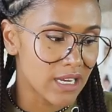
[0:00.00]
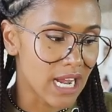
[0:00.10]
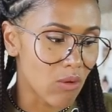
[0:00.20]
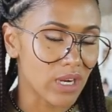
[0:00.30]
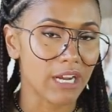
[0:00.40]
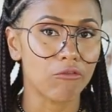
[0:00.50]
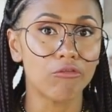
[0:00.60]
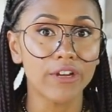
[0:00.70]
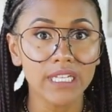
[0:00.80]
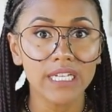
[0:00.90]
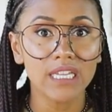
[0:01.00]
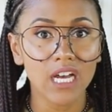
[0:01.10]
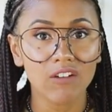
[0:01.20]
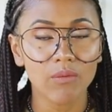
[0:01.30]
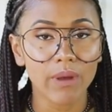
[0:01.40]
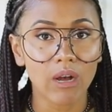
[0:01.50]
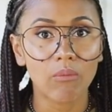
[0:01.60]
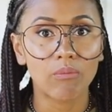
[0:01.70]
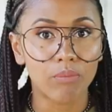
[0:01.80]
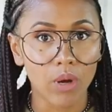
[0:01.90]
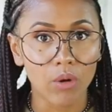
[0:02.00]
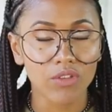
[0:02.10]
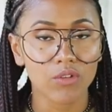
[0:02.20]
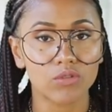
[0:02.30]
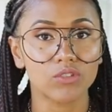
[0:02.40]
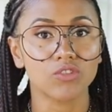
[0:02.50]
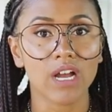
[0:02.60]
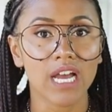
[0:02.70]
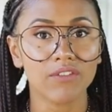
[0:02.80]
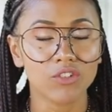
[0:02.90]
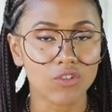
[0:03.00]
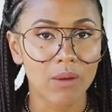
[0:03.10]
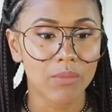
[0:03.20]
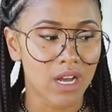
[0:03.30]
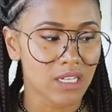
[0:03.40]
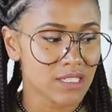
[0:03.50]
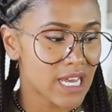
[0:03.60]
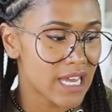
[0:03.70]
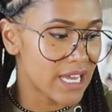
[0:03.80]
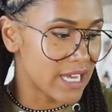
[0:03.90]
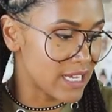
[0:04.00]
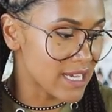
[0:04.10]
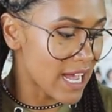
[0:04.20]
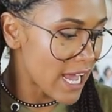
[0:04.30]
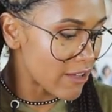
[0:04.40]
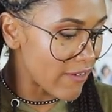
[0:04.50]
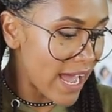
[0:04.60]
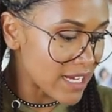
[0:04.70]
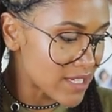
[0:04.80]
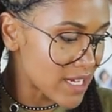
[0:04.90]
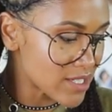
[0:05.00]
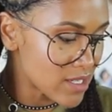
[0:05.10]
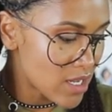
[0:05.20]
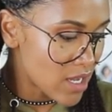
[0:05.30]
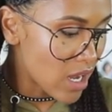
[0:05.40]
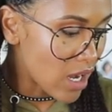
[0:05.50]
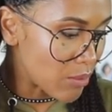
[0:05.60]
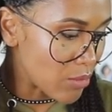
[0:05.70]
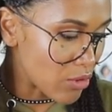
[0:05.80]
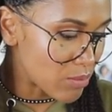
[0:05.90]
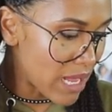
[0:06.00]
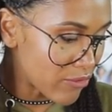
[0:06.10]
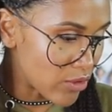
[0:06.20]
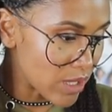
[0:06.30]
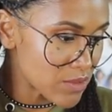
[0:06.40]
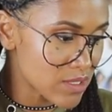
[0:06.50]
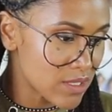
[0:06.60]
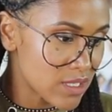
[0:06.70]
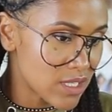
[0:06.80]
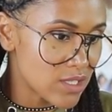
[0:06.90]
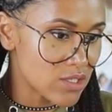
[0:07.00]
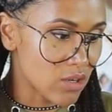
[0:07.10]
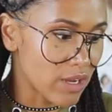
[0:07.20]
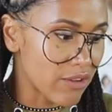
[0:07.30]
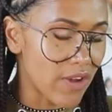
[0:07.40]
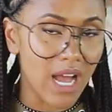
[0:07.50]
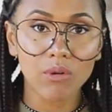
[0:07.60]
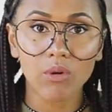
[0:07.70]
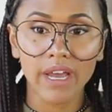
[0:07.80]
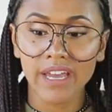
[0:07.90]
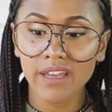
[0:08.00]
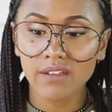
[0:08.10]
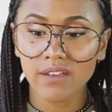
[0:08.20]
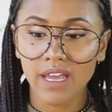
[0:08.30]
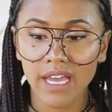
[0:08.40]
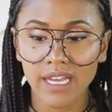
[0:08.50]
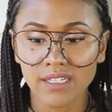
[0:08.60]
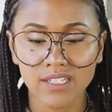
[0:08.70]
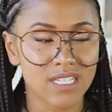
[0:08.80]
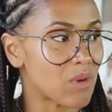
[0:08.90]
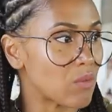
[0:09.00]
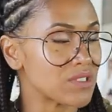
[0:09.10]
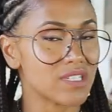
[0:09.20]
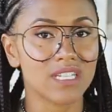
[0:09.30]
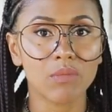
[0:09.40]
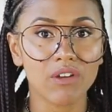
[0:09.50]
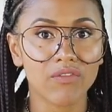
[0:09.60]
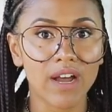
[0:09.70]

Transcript: Now, what I really love about both Google Drive and Dropbox is I have access on both platforms. So if I'm away and someone wants to send me a